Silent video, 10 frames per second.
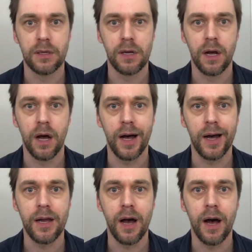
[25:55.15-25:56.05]

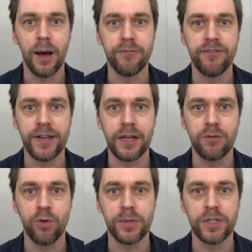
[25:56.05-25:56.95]
"Hi, I'm Finlay
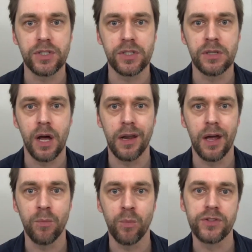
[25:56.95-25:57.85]
Robertson and
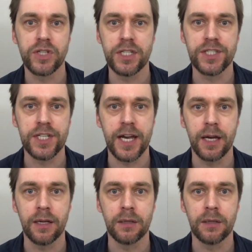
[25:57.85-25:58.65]
I'm with TCA."